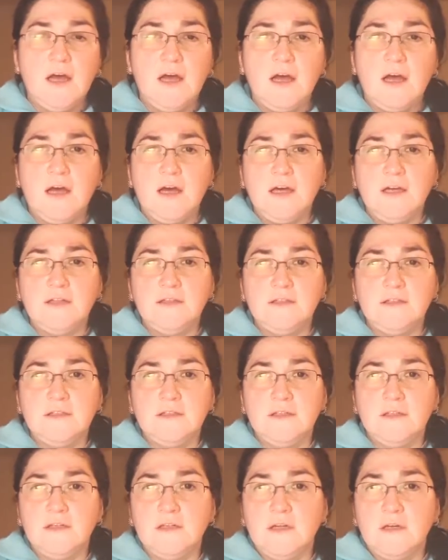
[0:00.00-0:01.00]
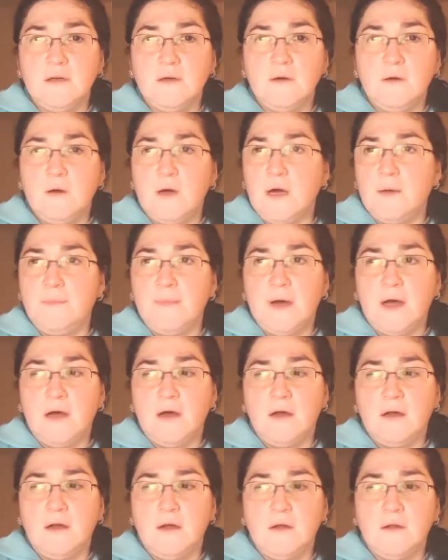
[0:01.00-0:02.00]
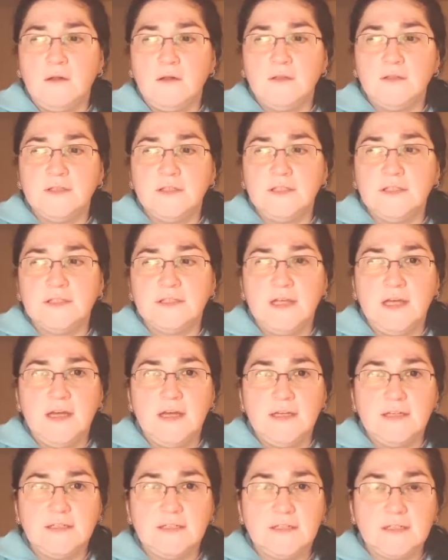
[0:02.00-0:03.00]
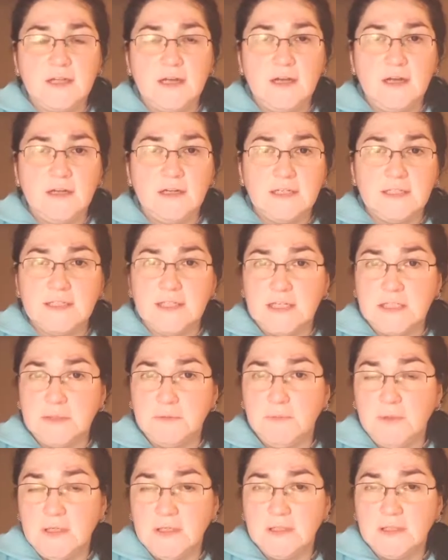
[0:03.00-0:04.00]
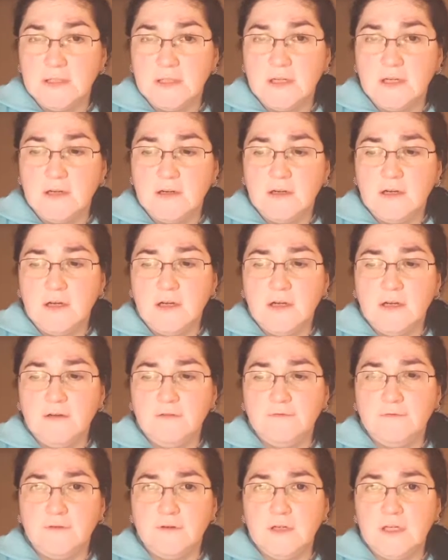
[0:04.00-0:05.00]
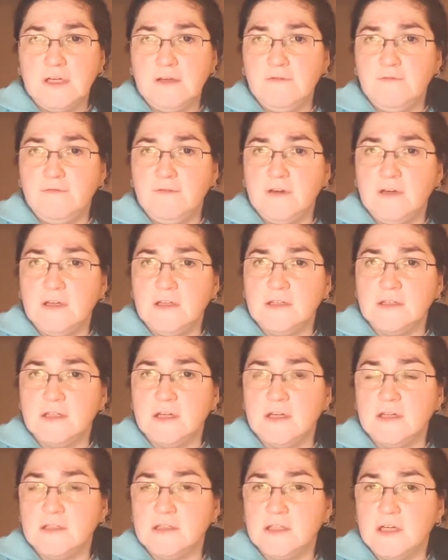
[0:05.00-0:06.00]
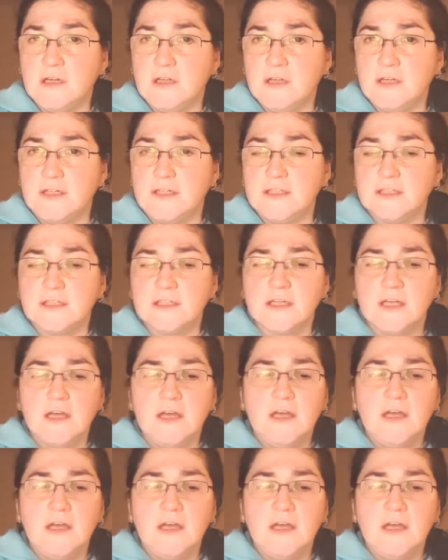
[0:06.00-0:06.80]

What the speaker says: I didn't know about all these tests and assessments for infant and toddlers.